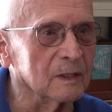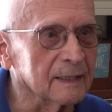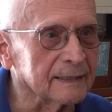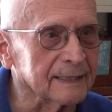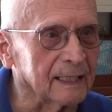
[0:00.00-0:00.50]

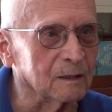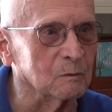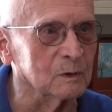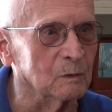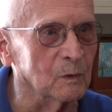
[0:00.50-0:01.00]
Second
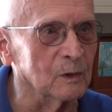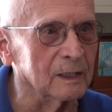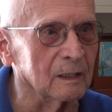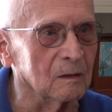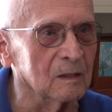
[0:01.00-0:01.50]
World
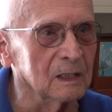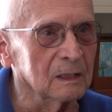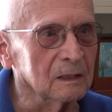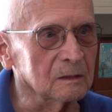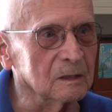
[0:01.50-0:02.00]
War,
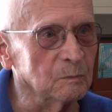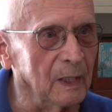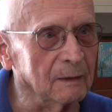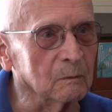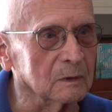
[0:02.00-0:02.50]
because Ben
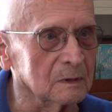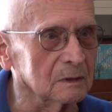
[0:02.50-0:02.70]
was